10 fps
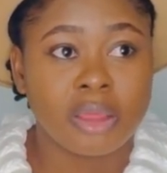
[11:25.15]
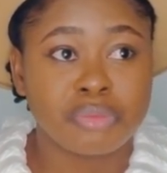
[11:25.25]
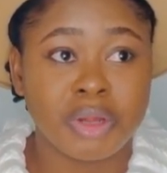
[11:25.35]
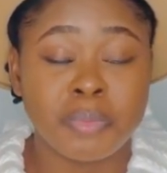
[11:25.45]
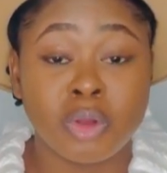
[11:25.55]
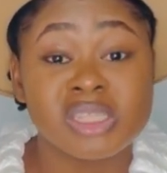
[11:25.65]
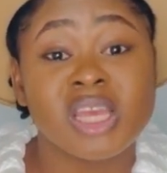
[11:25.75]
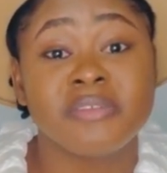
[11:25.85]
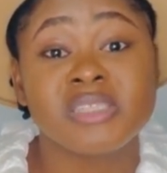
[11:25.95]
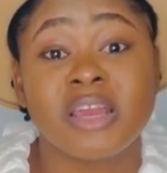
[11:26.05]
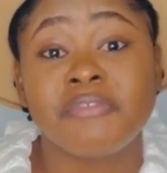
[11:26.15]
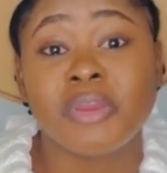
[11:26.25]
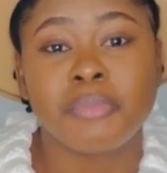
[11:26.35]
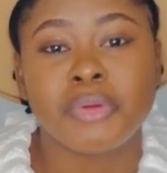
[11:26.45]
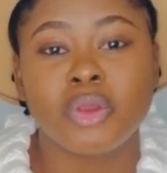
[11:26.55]
3 months after
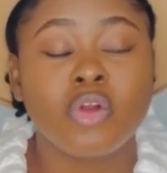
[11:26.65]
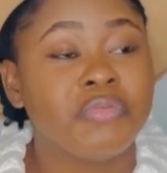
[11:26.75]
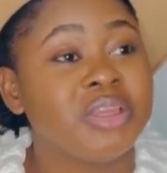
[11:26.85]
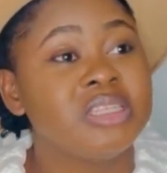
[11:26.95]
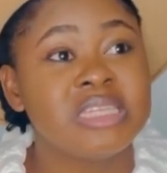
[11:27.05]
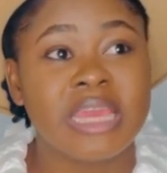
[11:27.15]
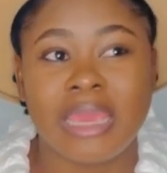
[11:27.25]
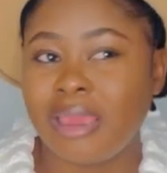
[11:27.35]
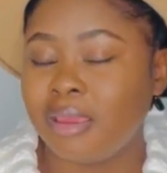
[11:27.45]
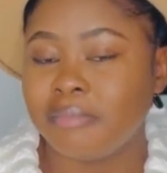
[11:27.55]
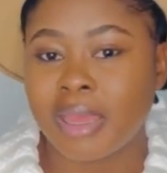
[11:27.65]
February, COVID came